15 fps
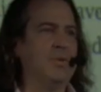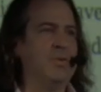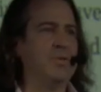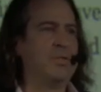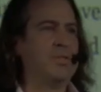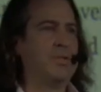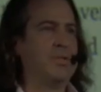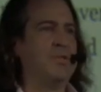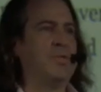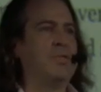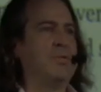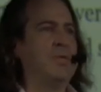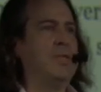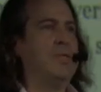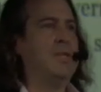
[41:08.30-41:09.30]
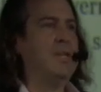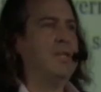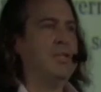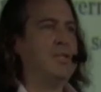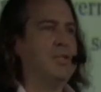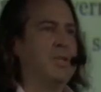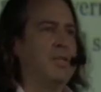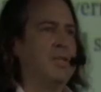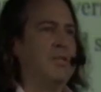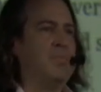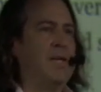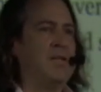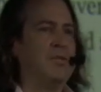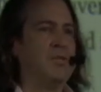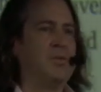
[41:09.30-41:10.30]
when those 33 Chilean
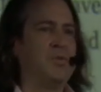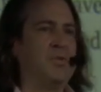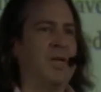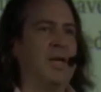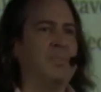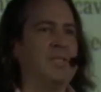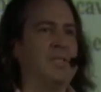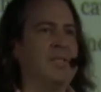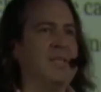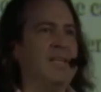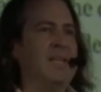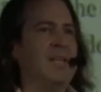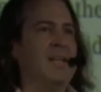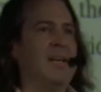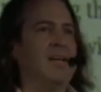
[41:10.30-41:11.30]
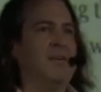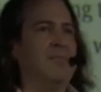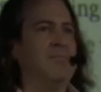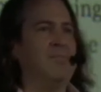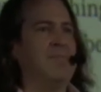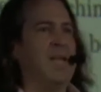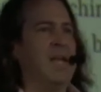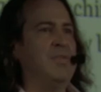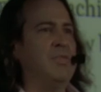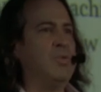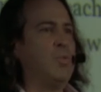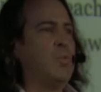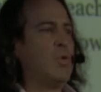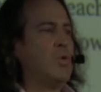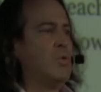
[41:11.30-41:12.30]
miners were trapped? Um, and
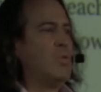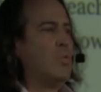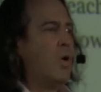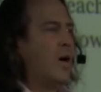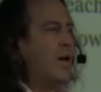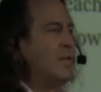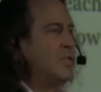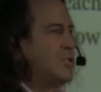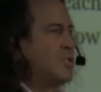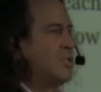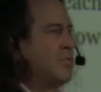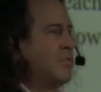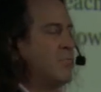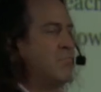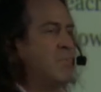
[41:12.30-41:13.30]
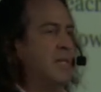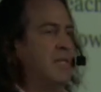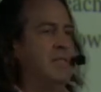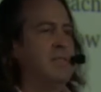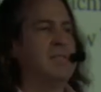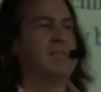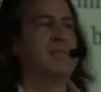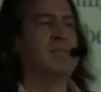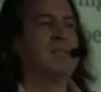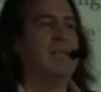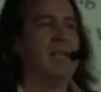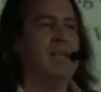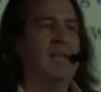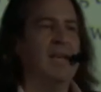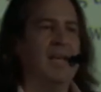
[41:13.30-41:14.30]
the world watched for months,
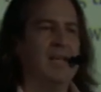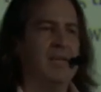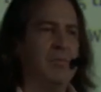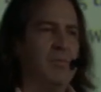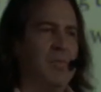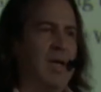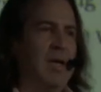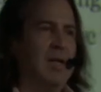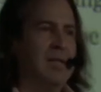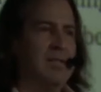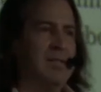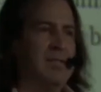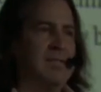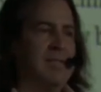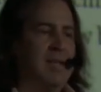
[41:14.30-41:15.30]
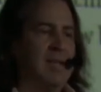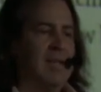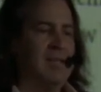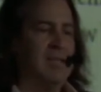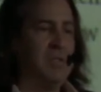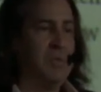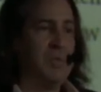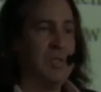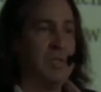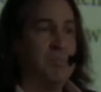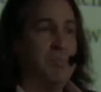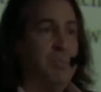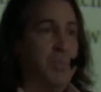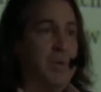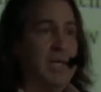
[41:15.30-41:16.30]
and, and this was a
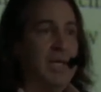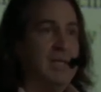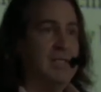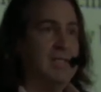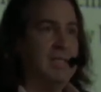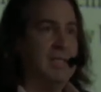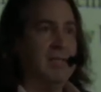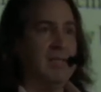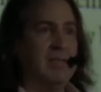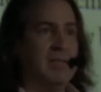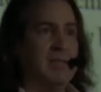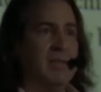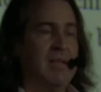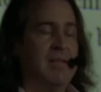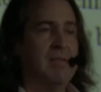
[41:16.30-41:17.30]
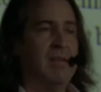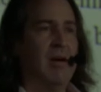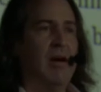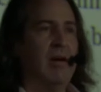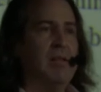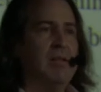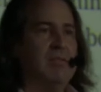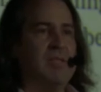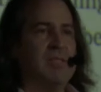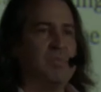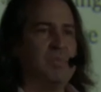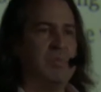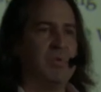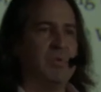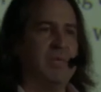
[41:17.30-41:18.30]
big deal. And all of these
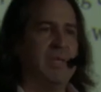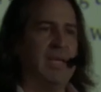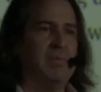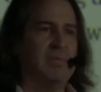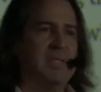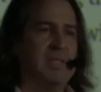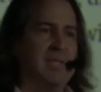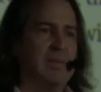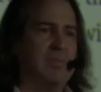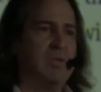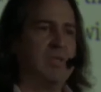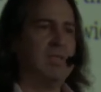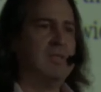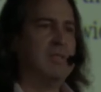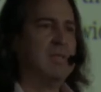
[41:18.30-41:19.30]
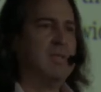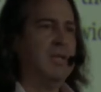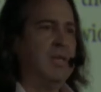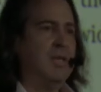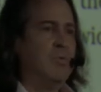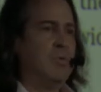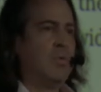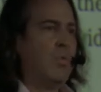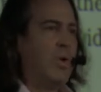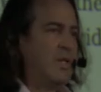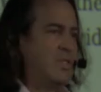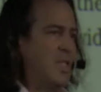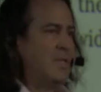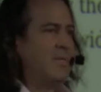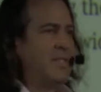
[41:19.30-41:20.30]
people became celebrities. We were
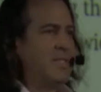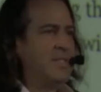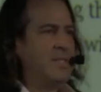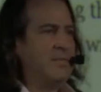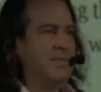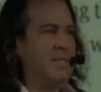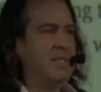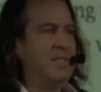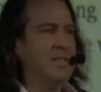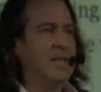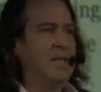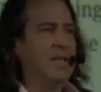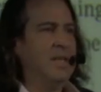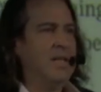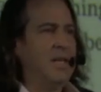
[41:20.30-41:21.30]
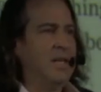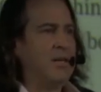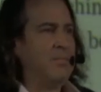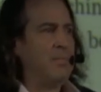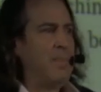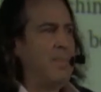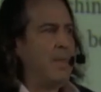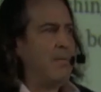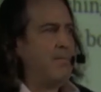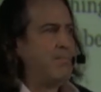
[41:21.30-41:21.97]
watching them on TV. Um,